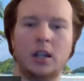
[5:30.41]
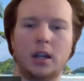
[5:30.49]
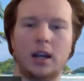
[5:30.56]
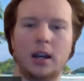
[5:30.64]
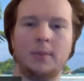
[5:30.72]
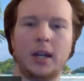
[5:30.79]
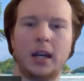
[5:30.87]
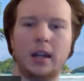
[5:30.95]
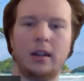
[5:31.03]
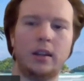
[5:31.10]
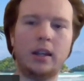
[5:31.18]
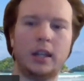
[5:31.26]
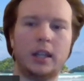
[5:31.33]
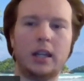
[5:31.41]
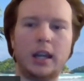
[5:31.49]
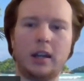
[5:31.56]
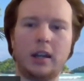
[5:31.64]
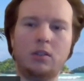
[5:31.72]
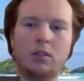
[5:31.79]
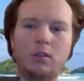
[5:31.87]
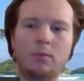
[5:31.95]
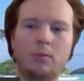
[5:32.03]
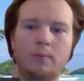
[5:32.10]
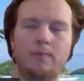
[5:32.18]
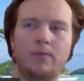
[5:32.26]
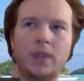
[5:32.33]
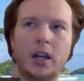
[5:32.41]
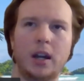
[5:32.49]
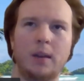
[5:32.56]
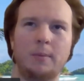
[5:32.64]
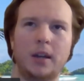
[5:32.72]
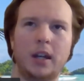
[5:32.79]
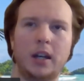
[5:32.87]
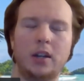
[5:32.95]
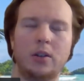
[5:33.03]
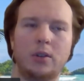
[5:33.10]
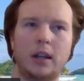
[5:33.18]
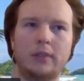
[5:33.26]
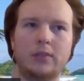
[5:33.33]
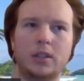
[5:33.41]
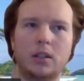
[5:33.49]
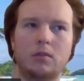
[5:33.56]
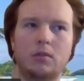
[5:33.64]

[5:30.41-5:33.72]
I'm not like at home, and I don't have to,